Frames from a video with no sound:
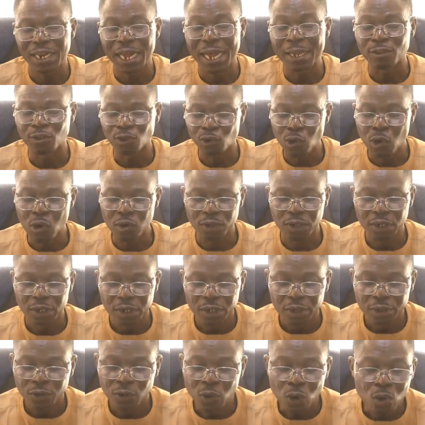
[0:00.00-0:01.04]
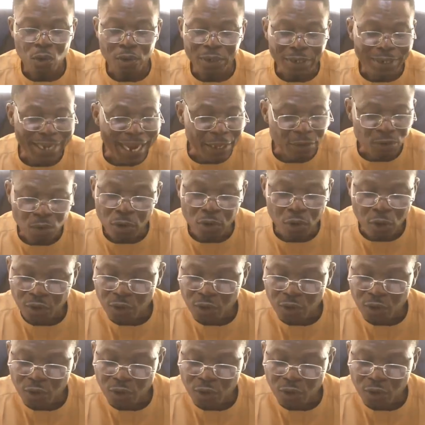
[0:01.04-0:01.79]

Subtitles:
and so on. So that one does